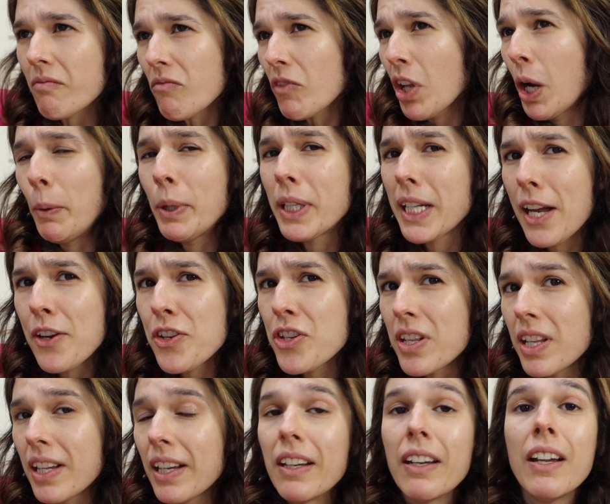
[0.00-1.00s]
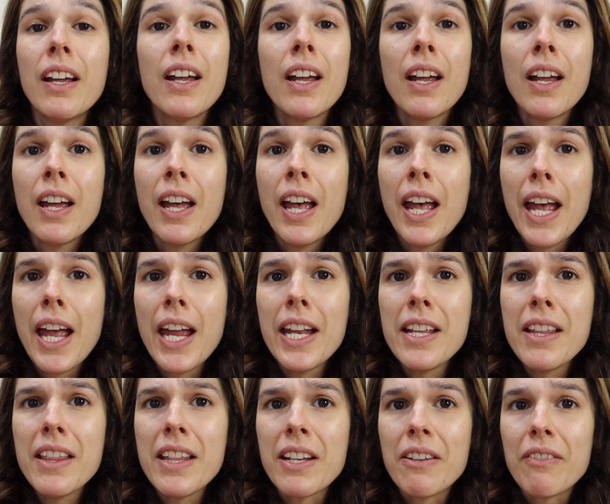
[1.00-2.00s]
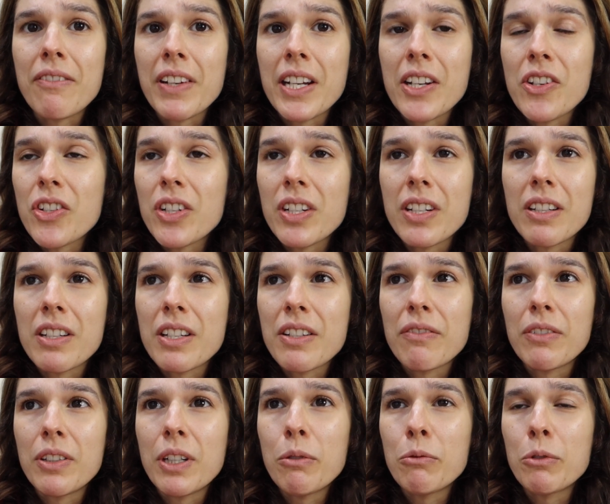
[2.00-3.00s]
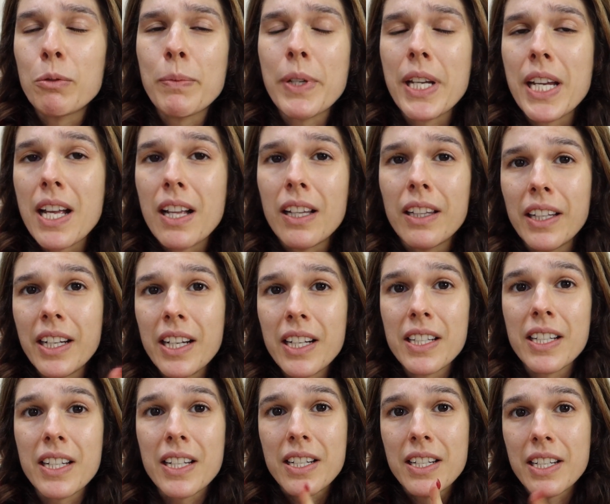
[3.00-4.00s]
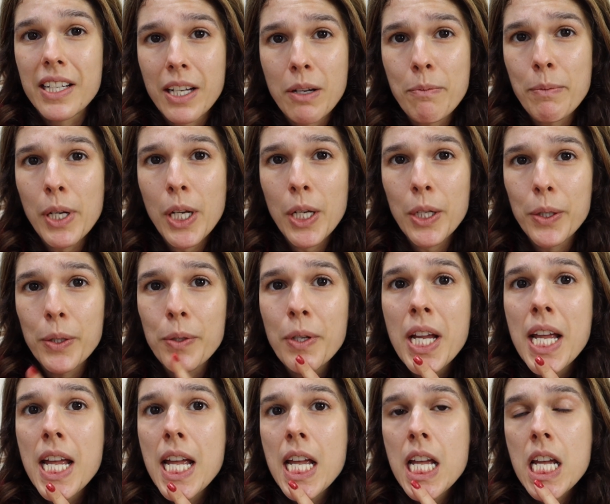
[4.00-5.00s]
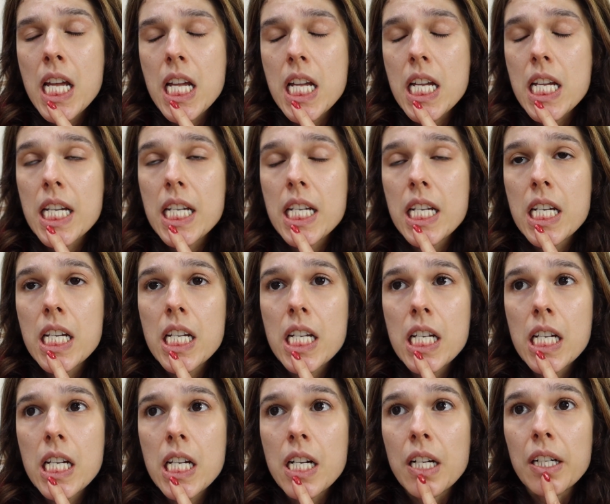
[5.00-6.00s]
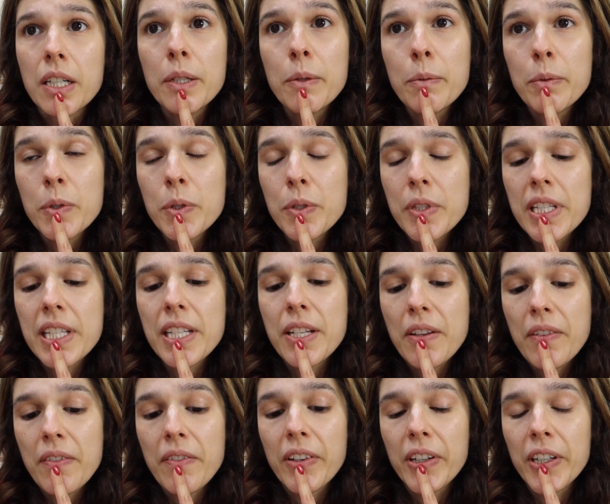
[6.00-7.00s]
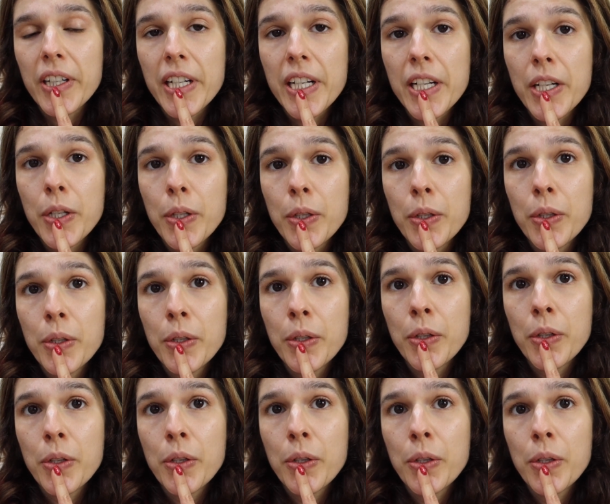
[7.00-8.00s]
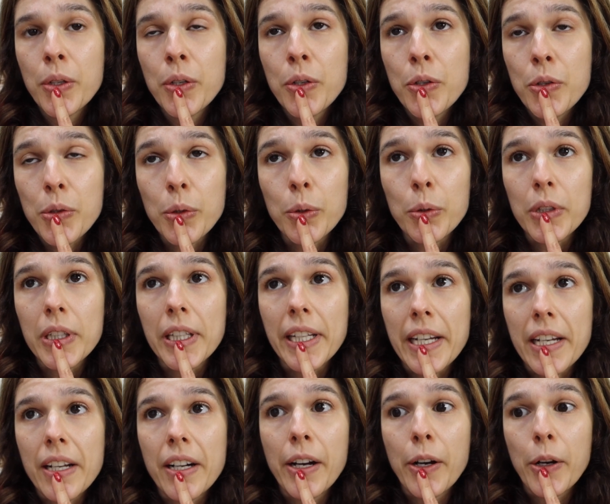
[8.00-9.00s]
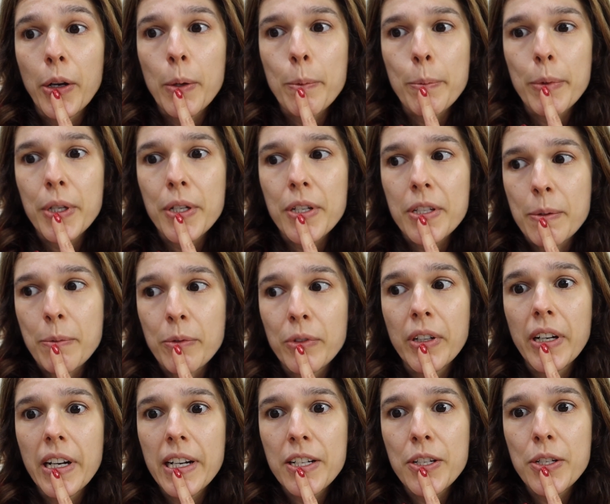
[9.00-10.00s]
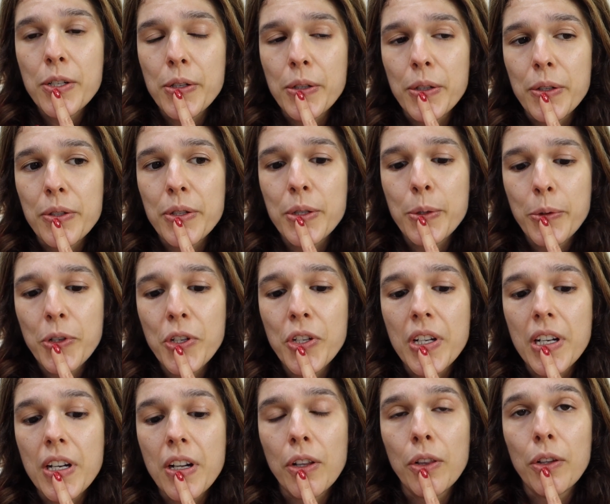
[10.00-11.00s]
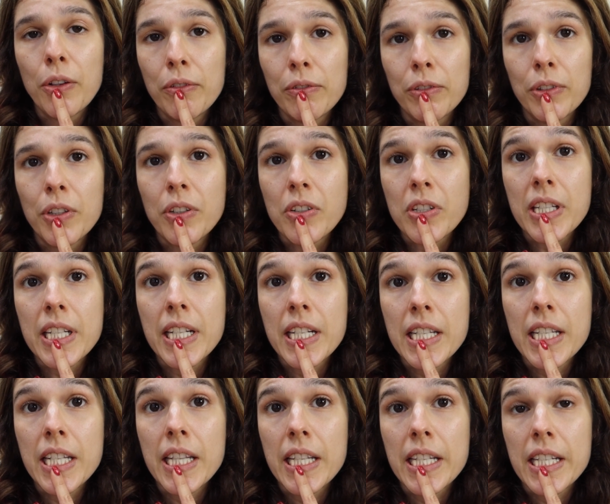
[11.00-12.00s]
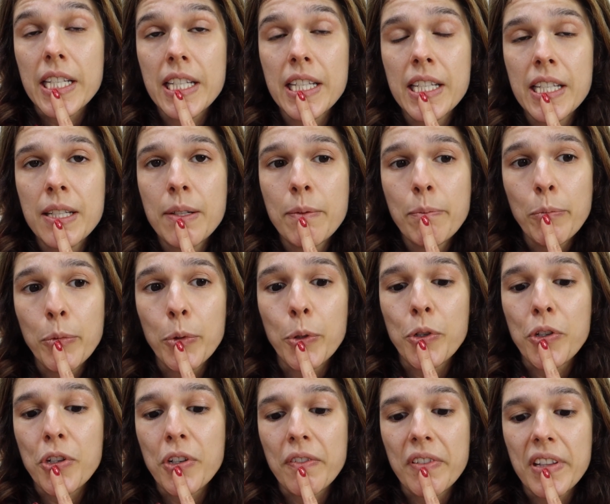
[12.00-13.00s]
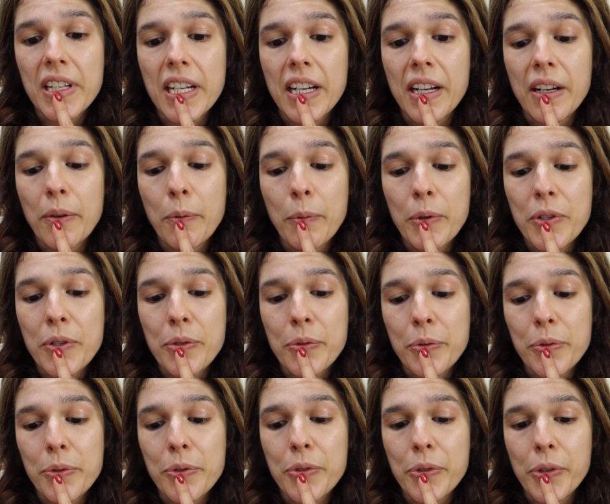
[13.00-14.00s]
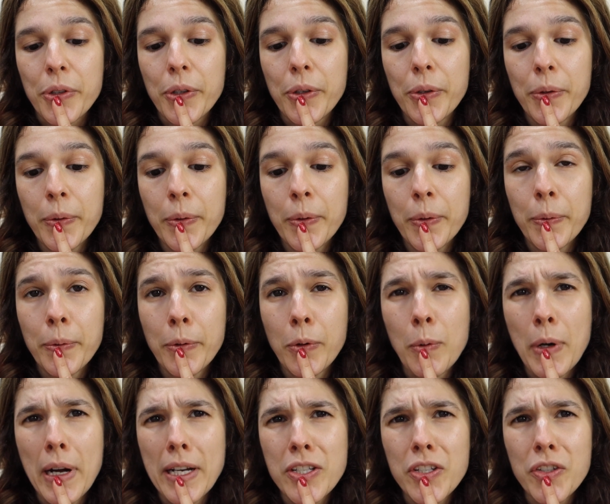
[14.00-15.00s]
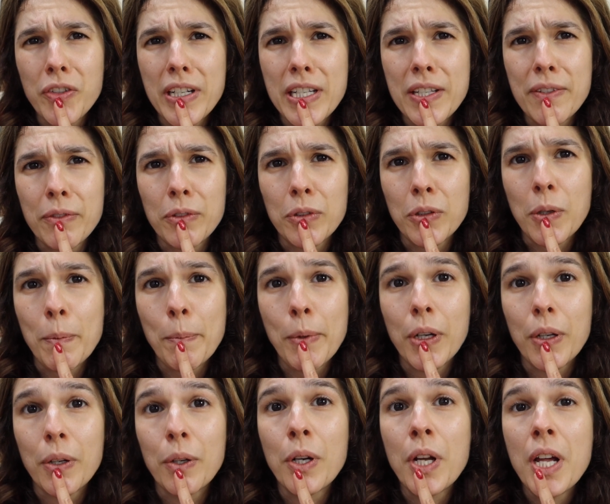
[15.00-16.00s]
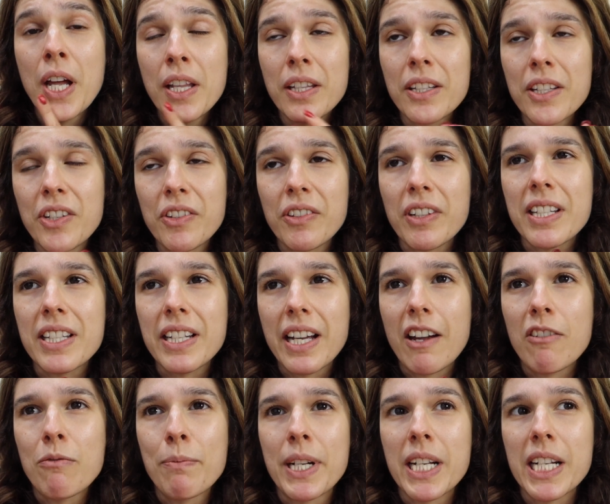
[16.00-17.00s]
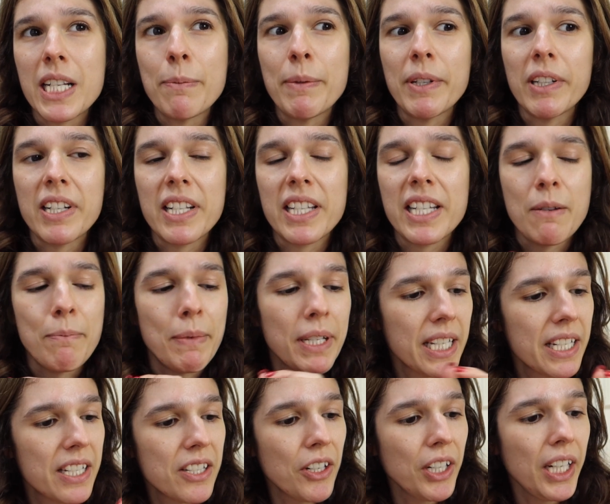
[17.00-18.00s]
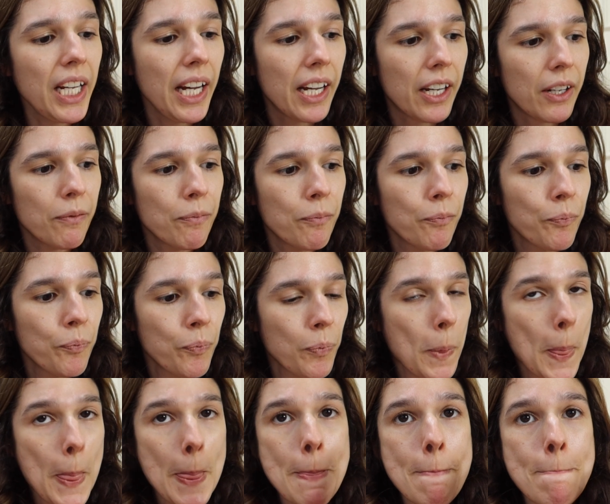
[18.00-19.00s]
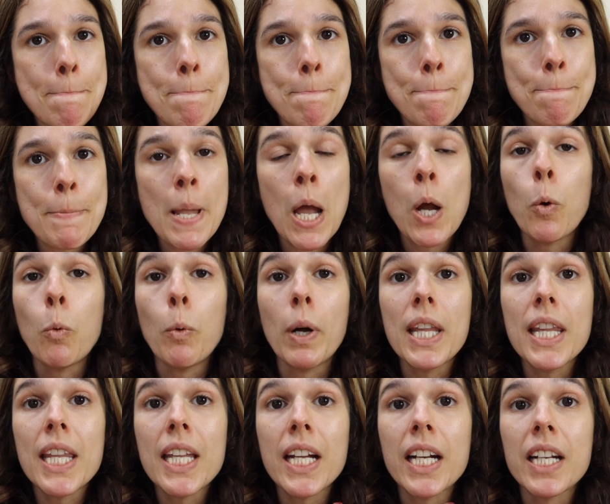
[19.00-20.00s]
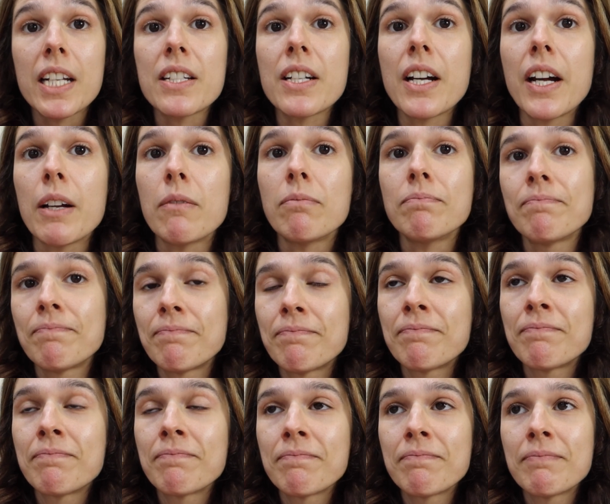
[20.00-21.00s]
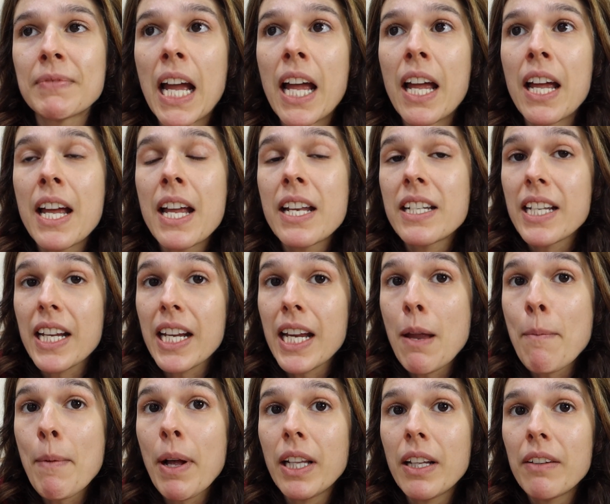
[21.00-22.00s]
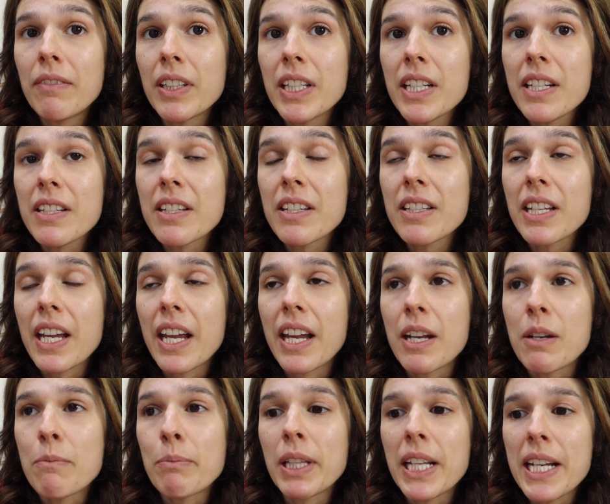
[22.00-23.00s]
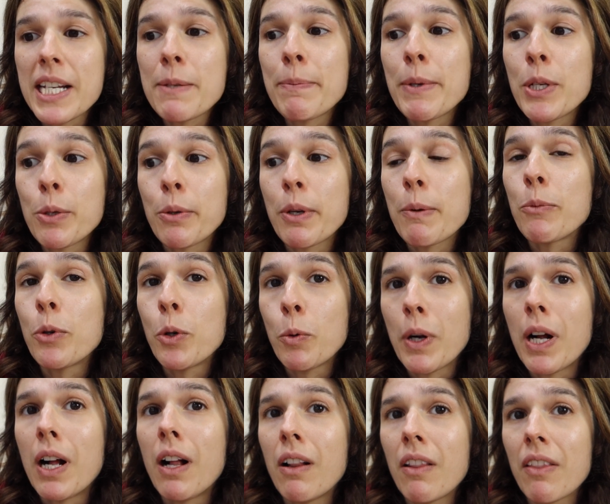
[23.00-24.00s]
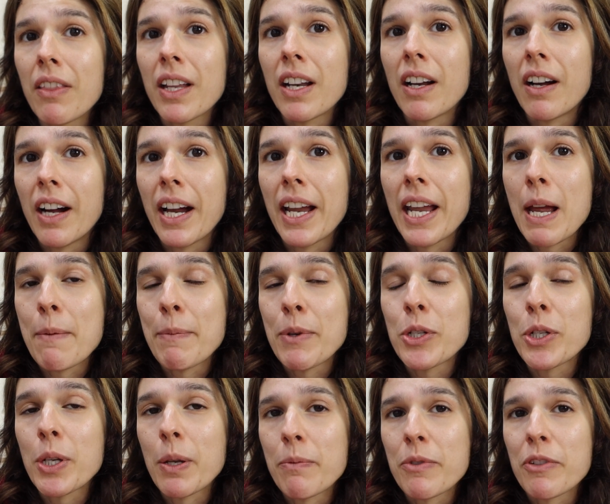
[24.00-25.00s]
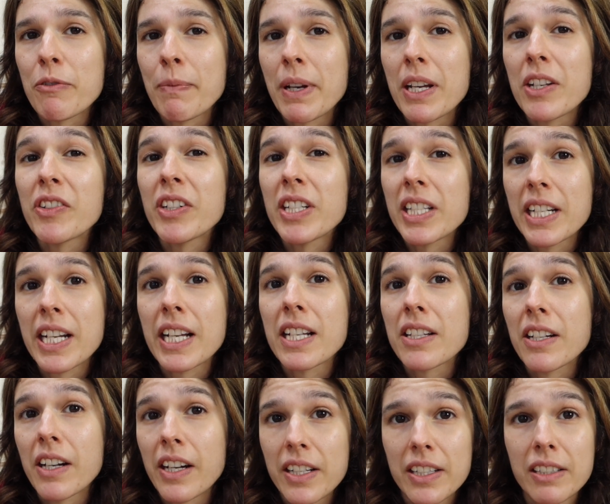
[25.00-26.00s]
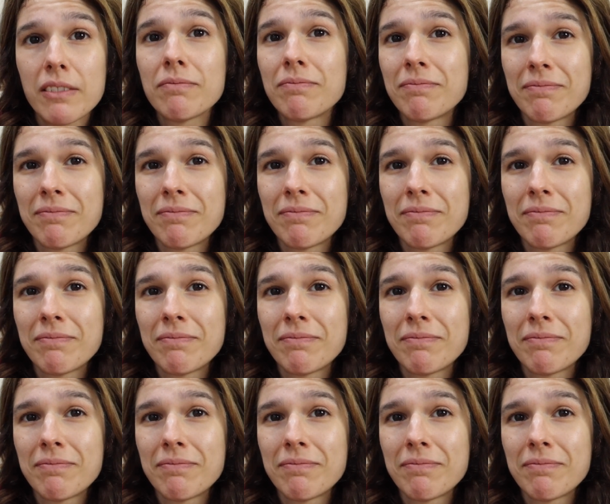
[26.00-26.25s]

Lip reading: I will catch you then. Anything featured in this vlog will be linked down below, and I will see you very shortly, I hope, because I'm trying to squish in a lot of vlogs into this portion of the year, which is also quite stressful upon the stress I have been experiencing, but that's okay. One thing at a time. Take care, my lovelies, and please be doing more well than I am in terms of my stress and anxiety.